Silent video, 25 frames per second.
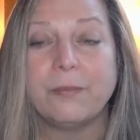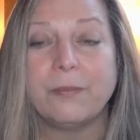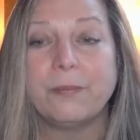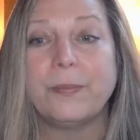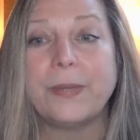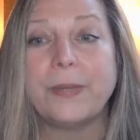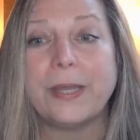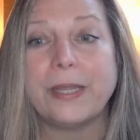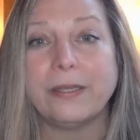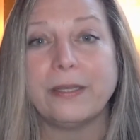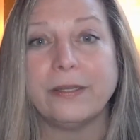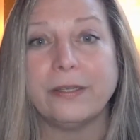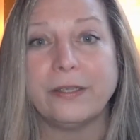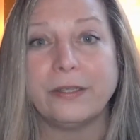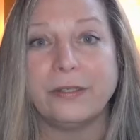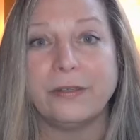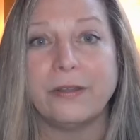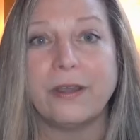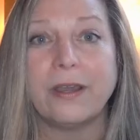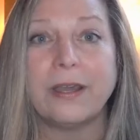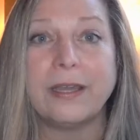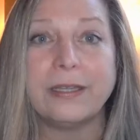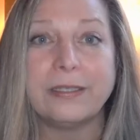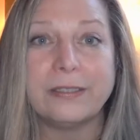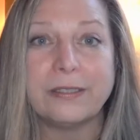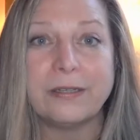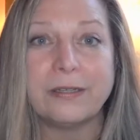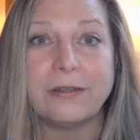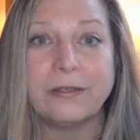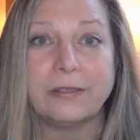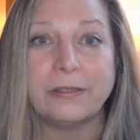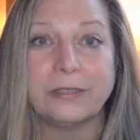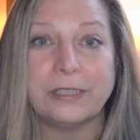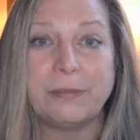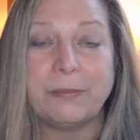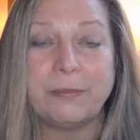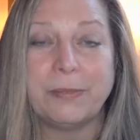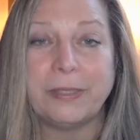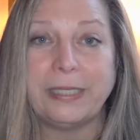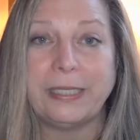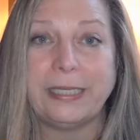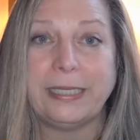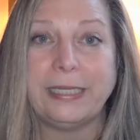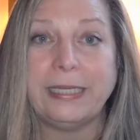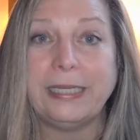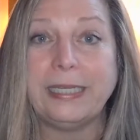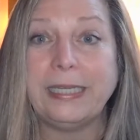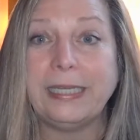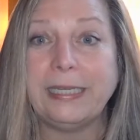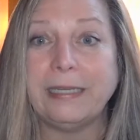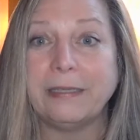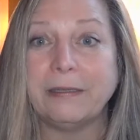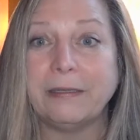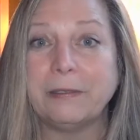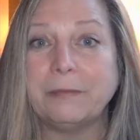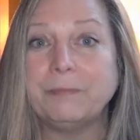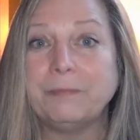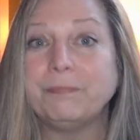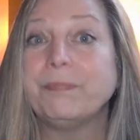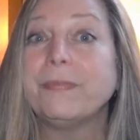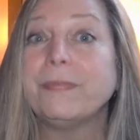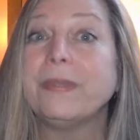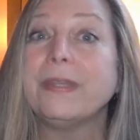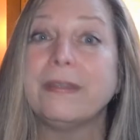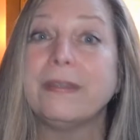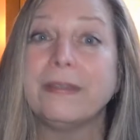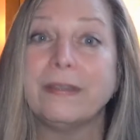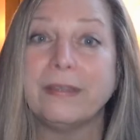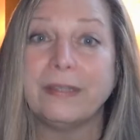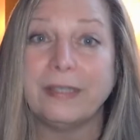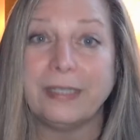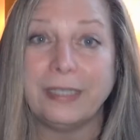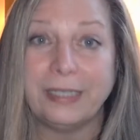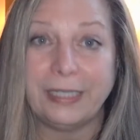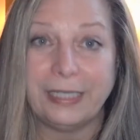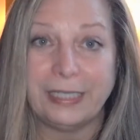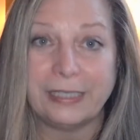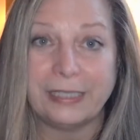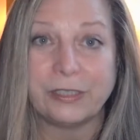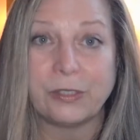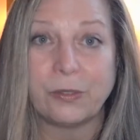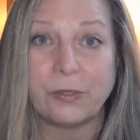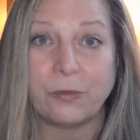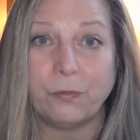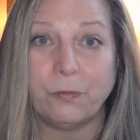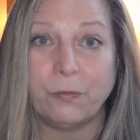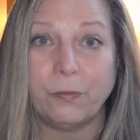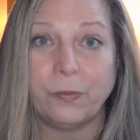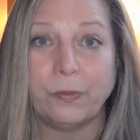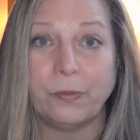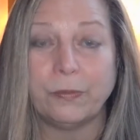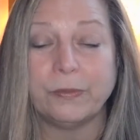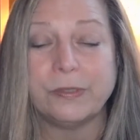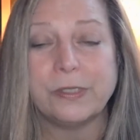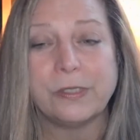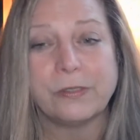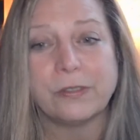but could not ultimately heal his own wounds.